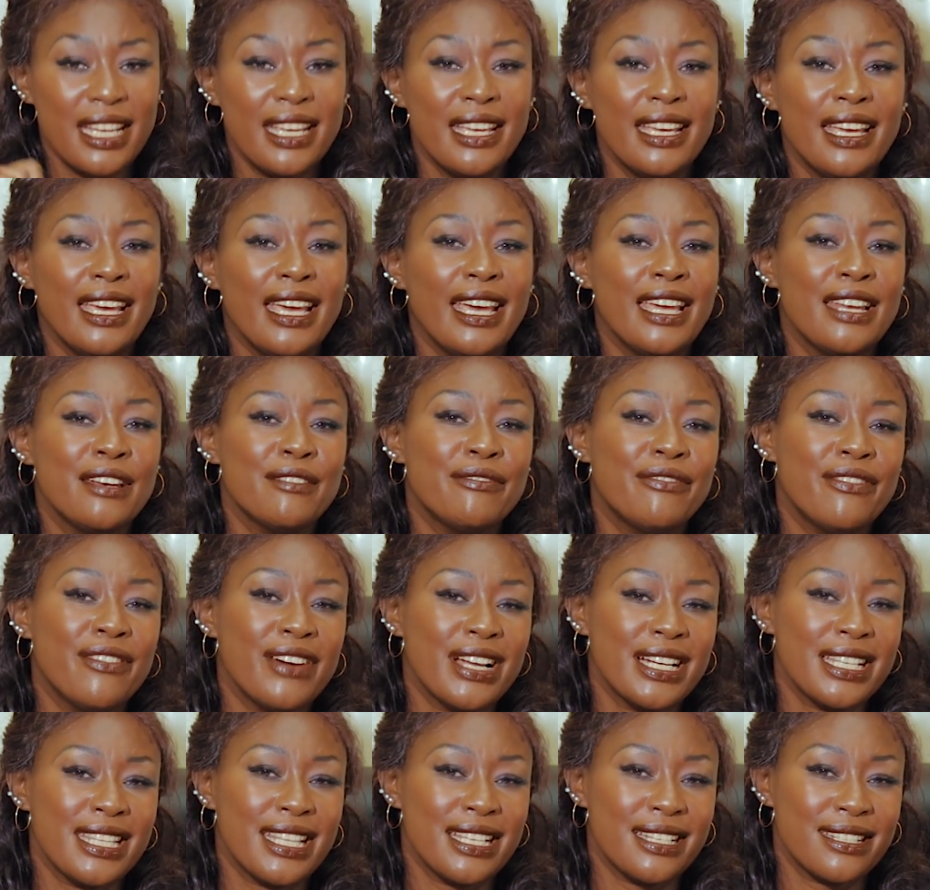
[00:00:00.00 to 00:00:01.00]
and
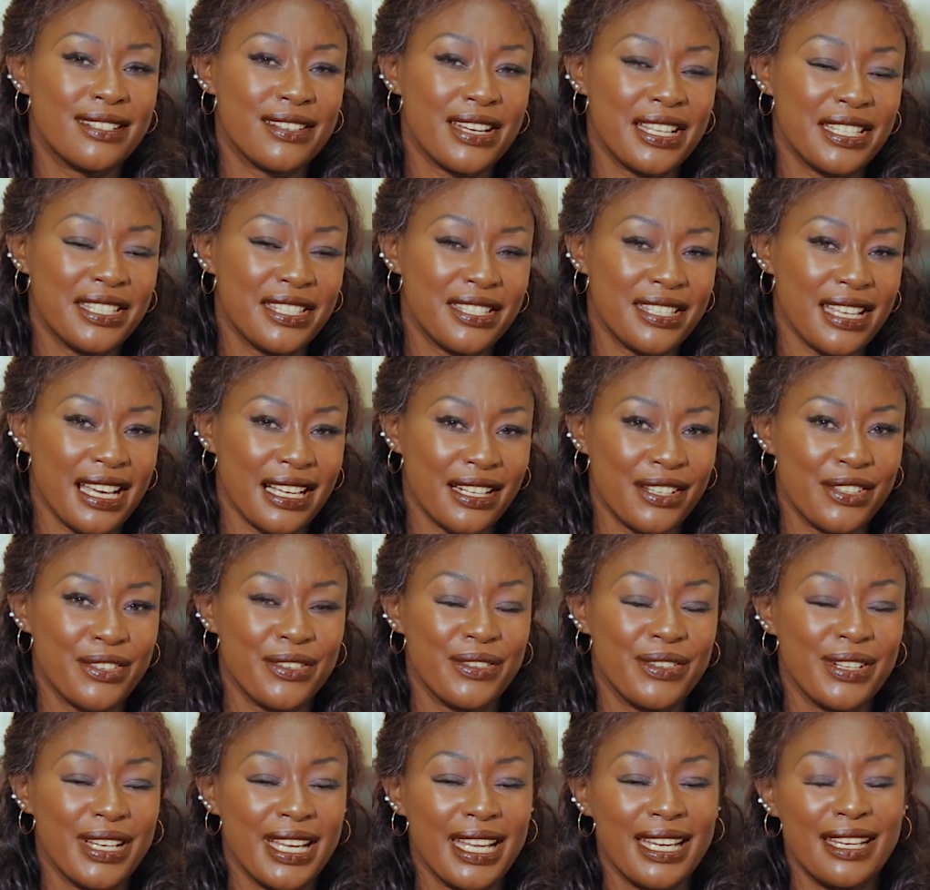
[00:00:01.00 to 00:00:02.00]
forward the
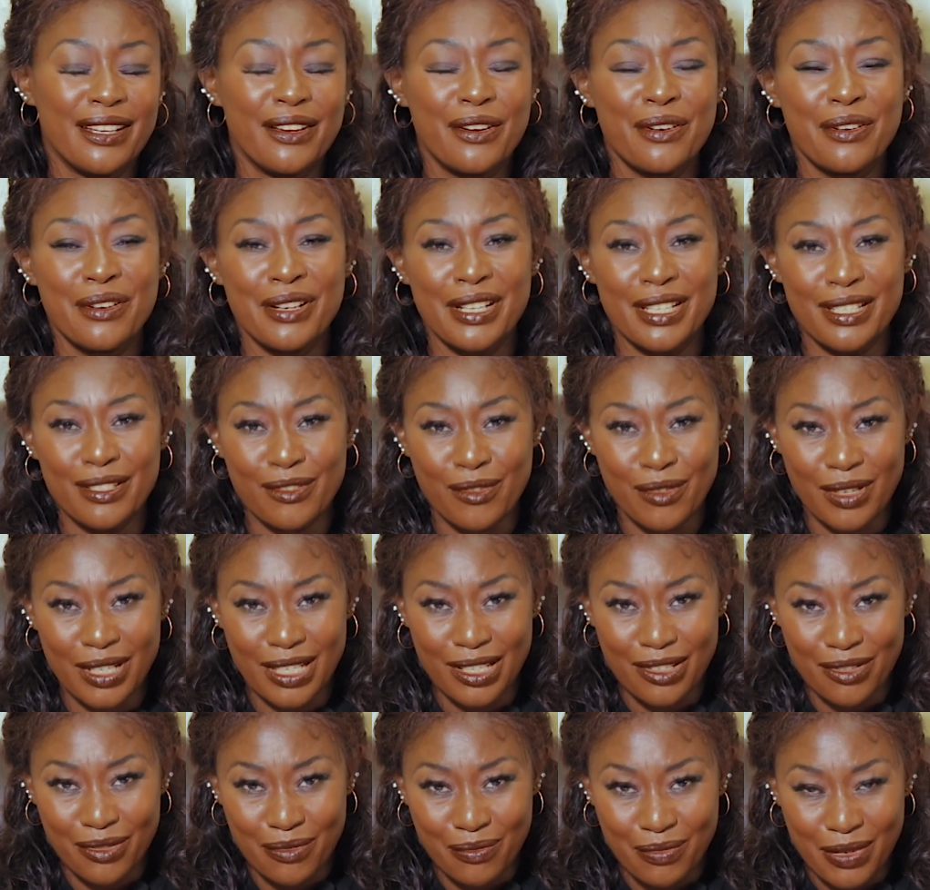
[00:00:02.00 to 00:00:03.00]
transaction, and God is going
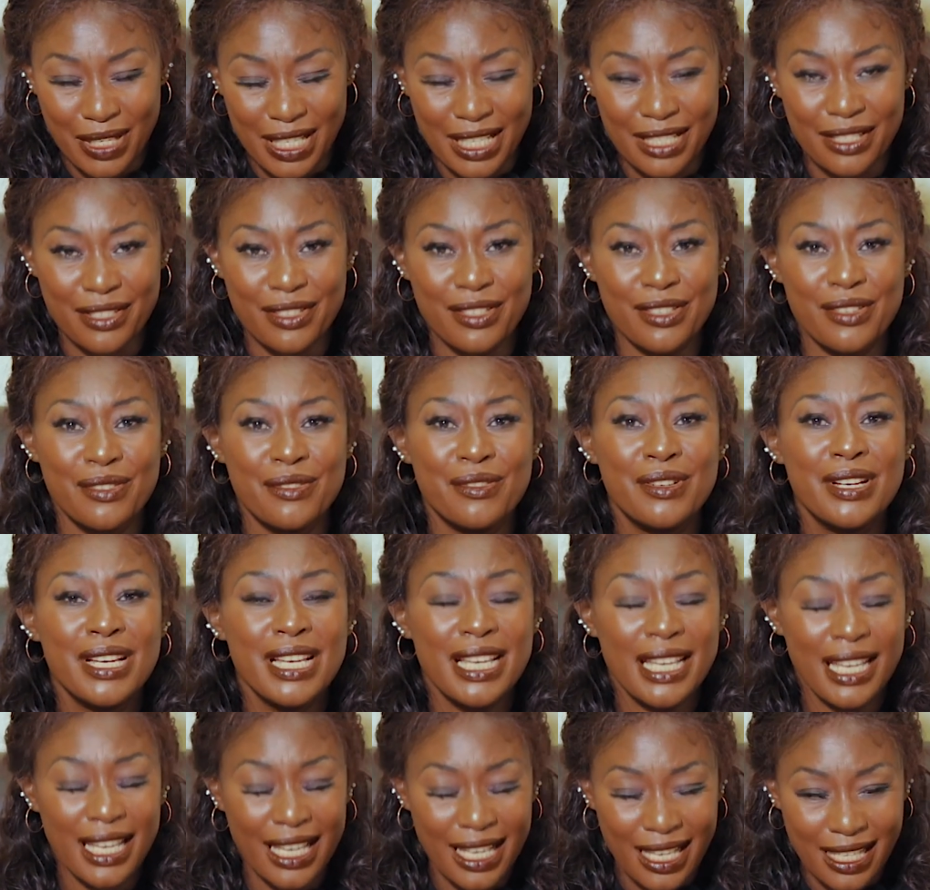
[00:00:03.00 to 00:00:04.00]
to bless you
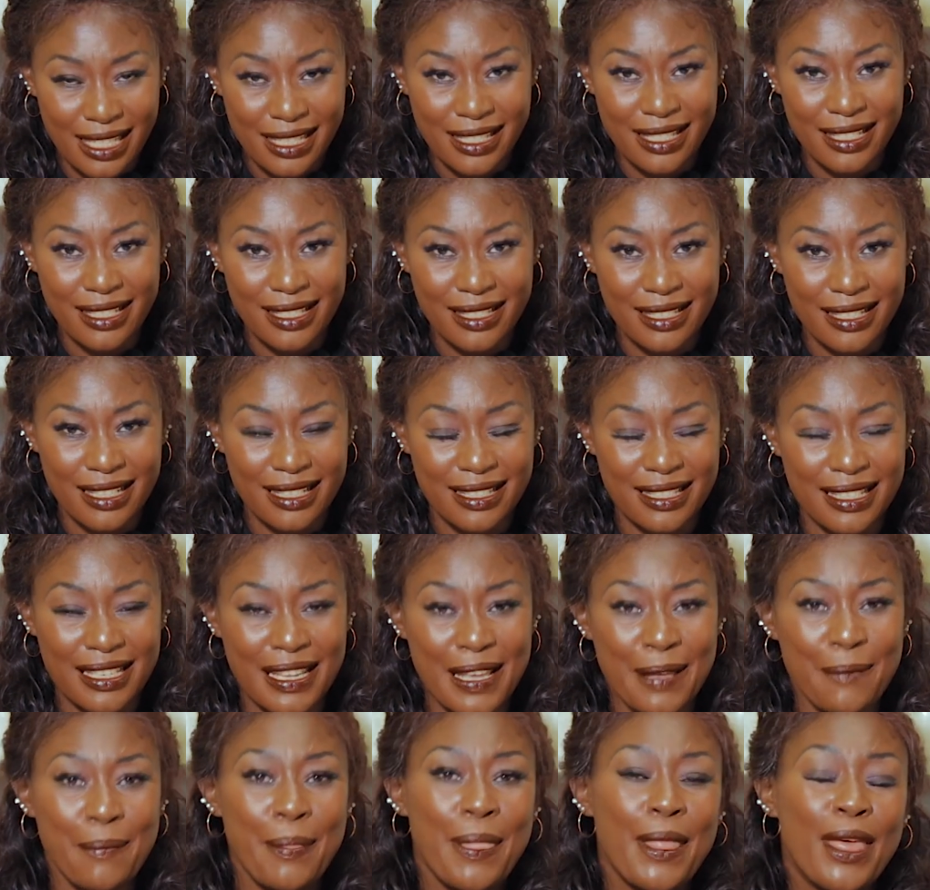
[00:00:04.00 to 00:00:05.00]
in Jesus'
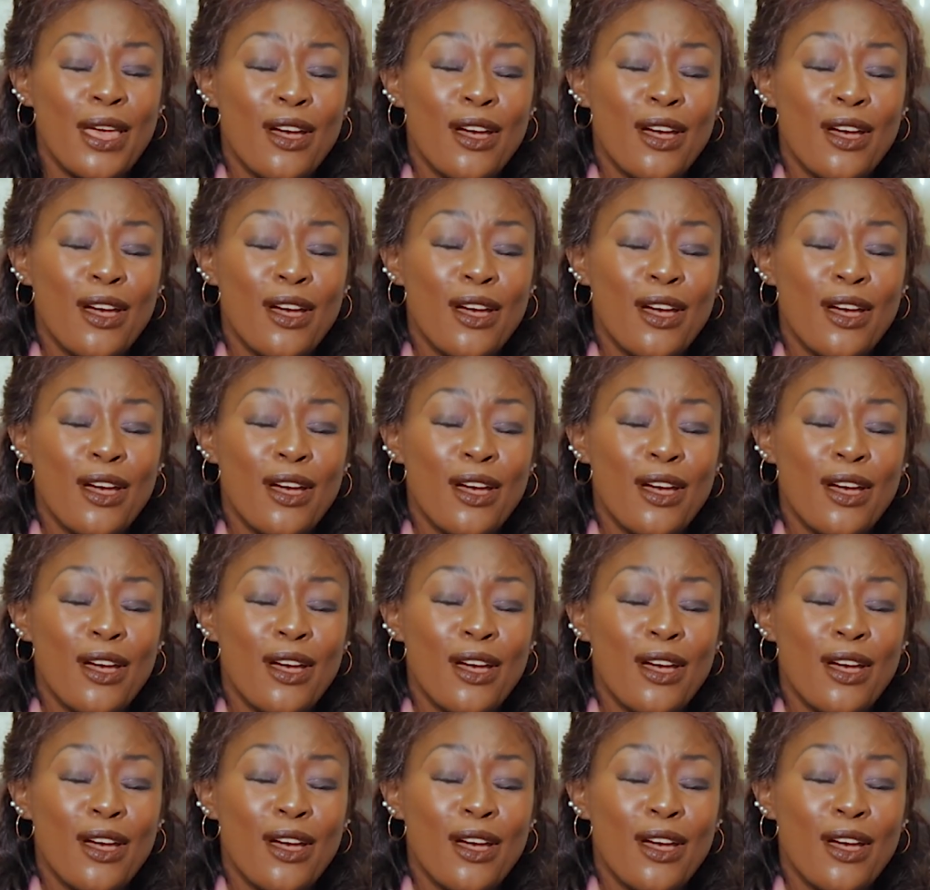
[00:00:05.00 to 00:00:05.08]
name.